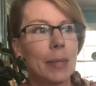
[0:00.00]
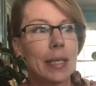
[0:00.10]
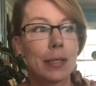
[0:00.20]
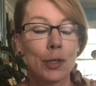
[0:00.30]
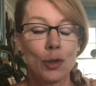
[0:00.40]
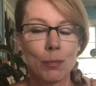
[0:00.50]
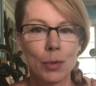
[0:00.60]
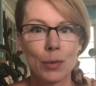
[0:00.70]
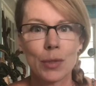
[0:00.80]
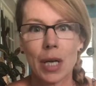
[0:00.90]
Is it your
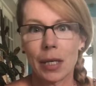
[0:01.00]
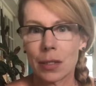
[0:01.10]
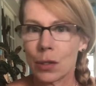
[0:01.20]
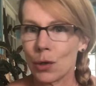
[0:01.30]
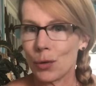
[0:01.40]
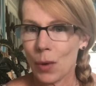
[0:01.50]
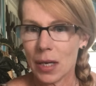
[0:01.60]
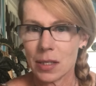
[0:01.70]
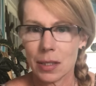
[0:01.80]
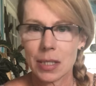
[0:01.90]
moon sign? Is it your
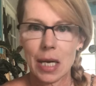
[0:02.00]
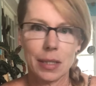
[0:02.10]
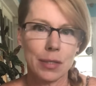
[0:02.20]
rising sign?